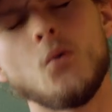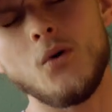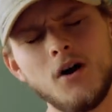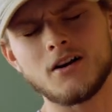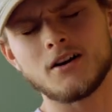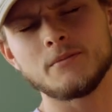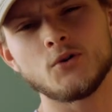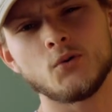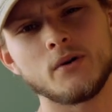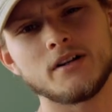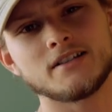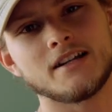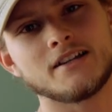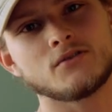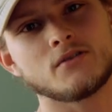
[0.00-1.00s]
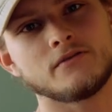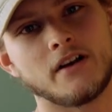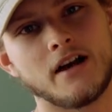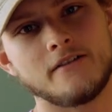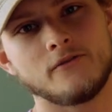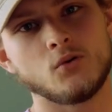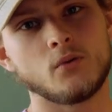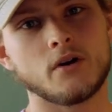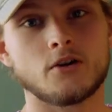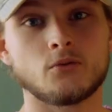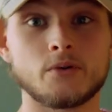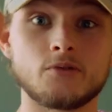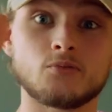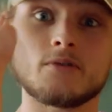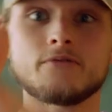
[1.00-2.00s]
welcome to Wednesday's Revival, where
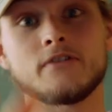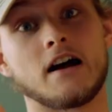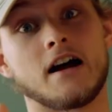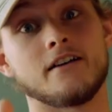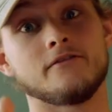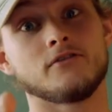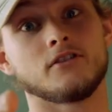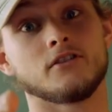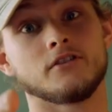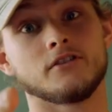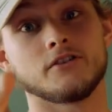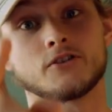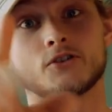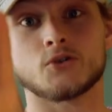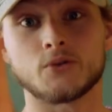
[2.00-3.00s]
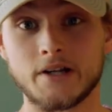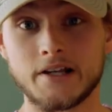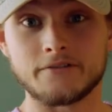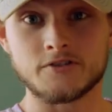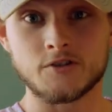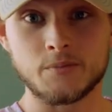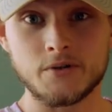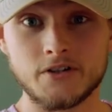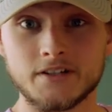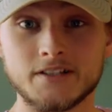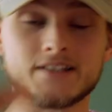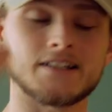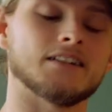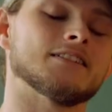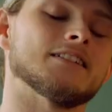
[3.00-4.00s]
we revive your creative
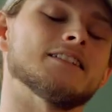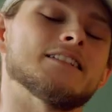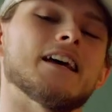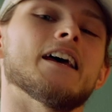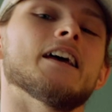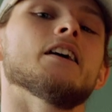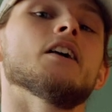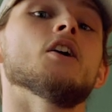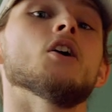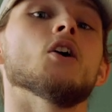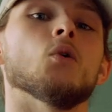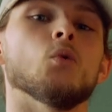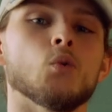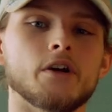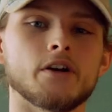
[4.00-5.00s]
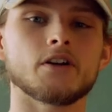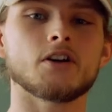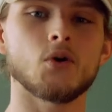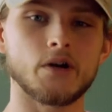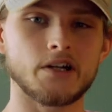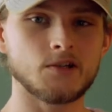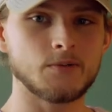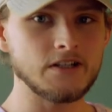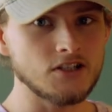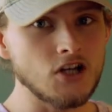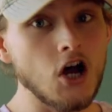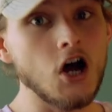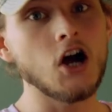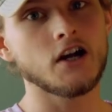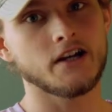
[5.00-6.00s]
spirits. Now today, we're going to be
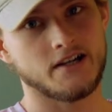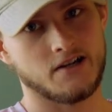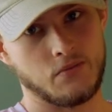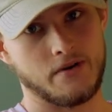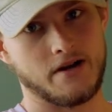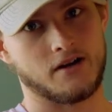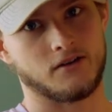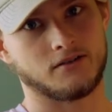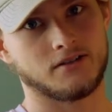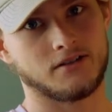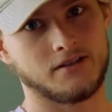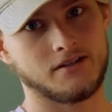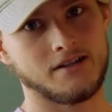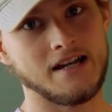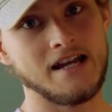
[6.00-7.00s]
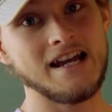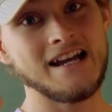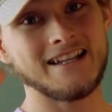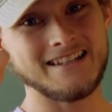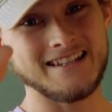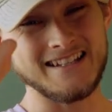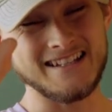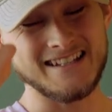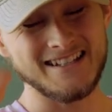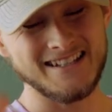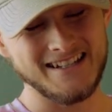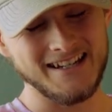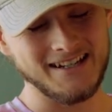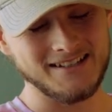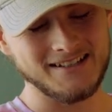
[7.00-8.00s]
talking about the
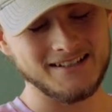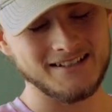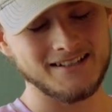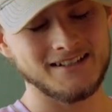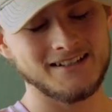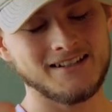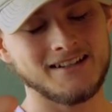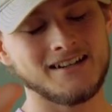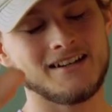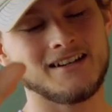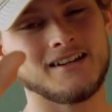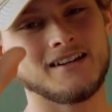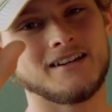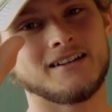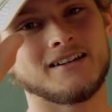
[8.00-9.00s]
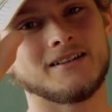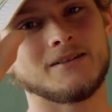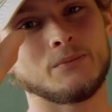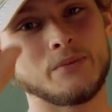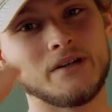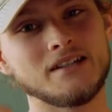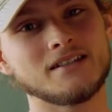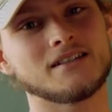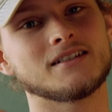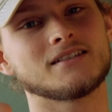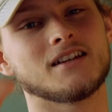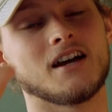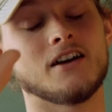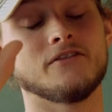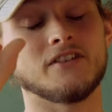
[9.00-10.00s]
6
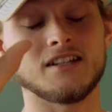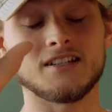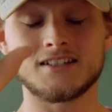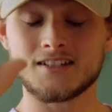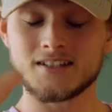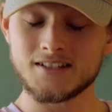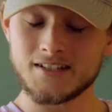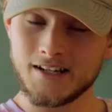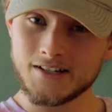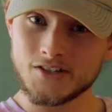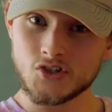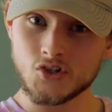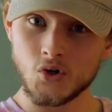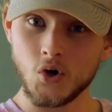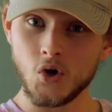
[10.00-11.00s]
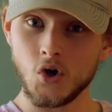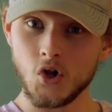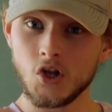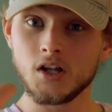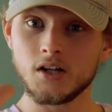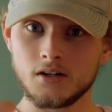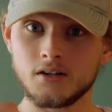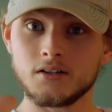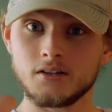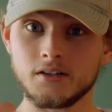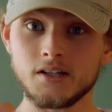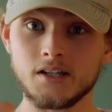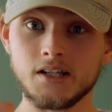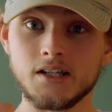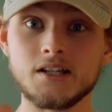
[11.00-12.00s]
pieces of essential
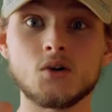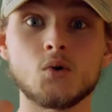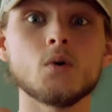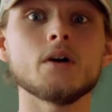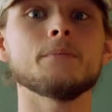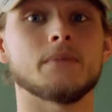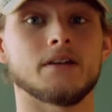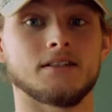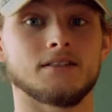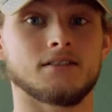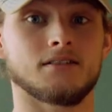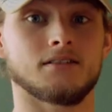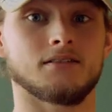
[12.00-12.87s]
equipment.